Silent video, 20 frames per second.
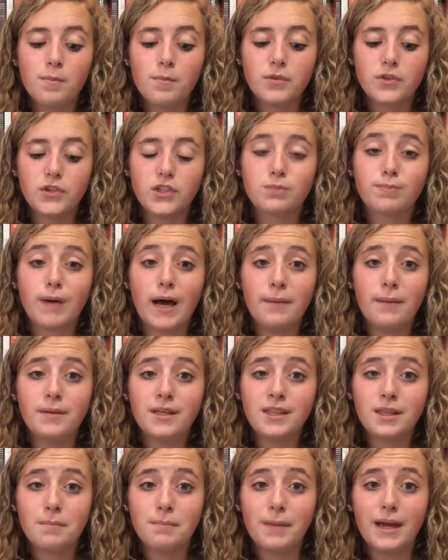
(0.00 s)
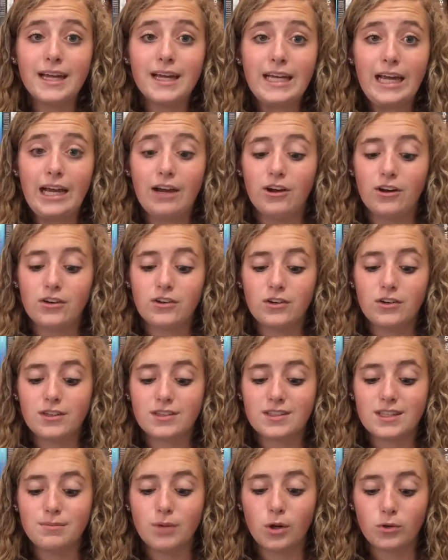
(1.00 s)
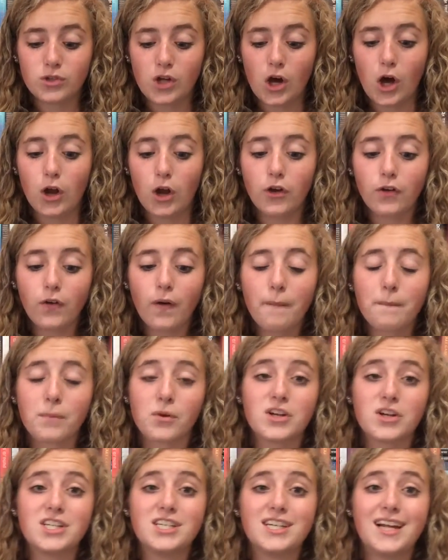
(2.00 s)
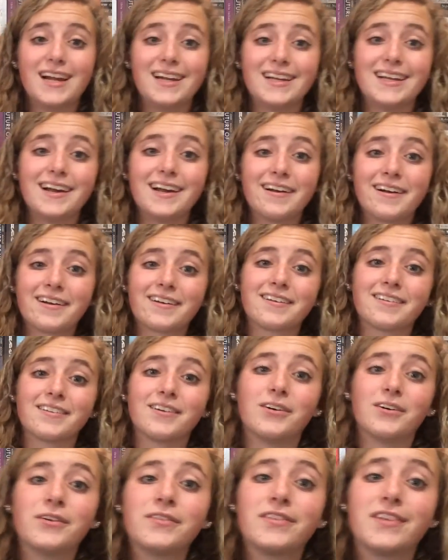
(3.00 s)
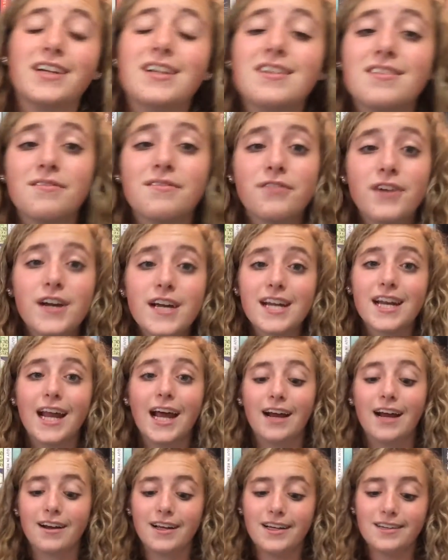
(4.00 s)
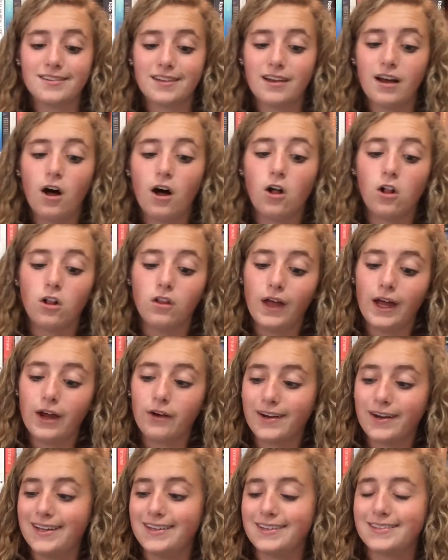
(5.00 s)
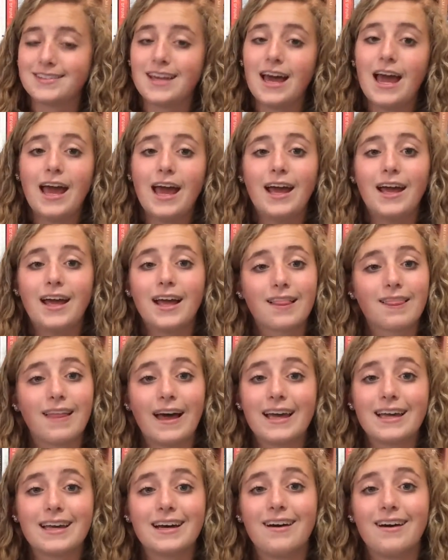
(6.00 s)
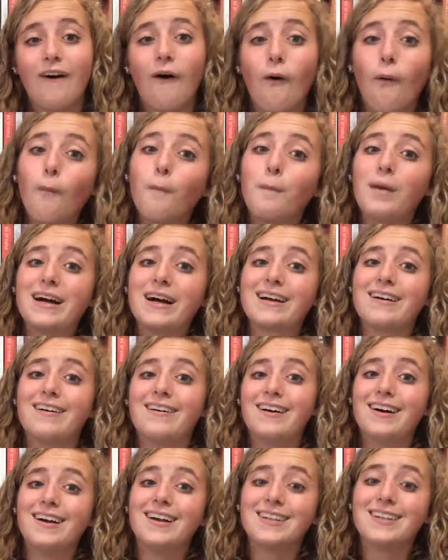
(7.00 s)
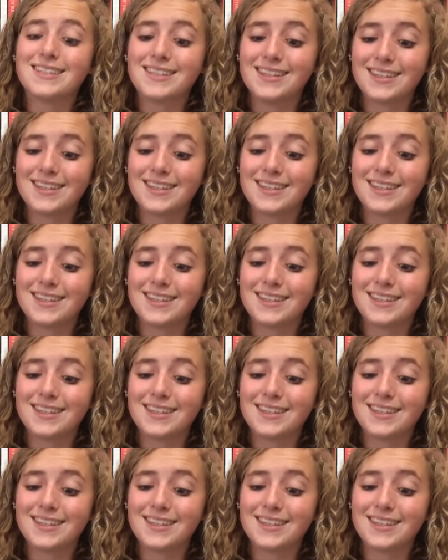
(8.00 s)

despite being the main character, is the most underappreciated character in the whole series. And freaking Harry is hilarious. Like, oh my gosh.